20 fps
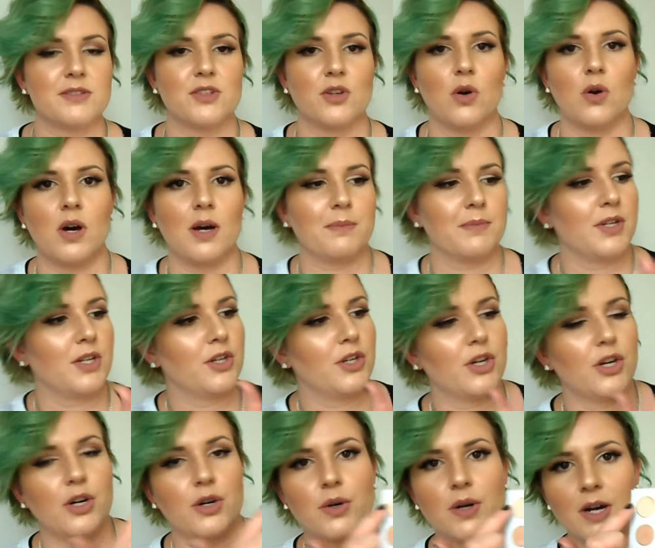So I'm
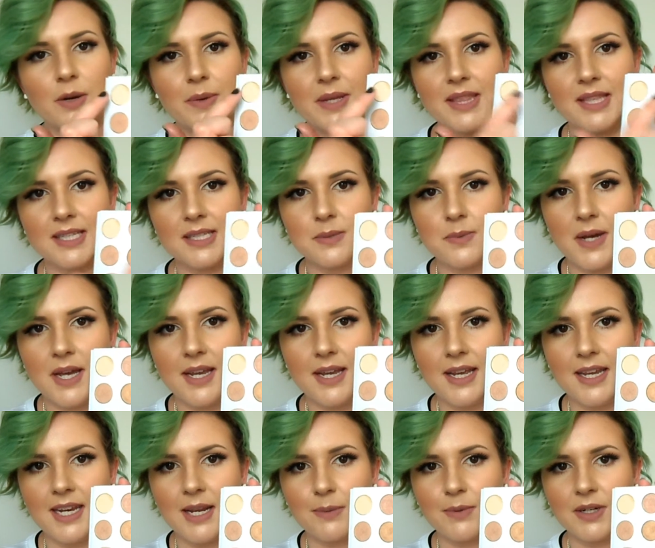gonna go, I went this
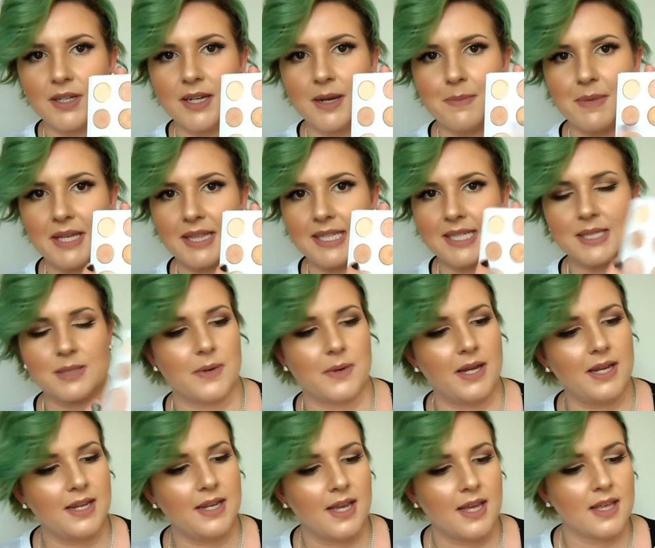way and now I'm gonna come back
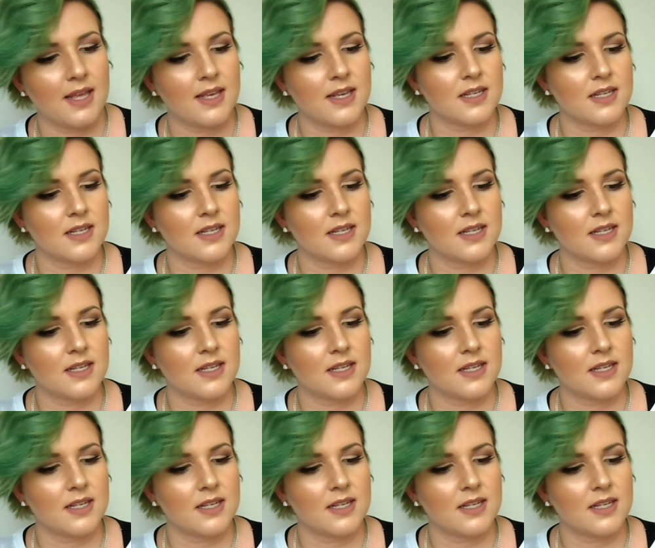this way.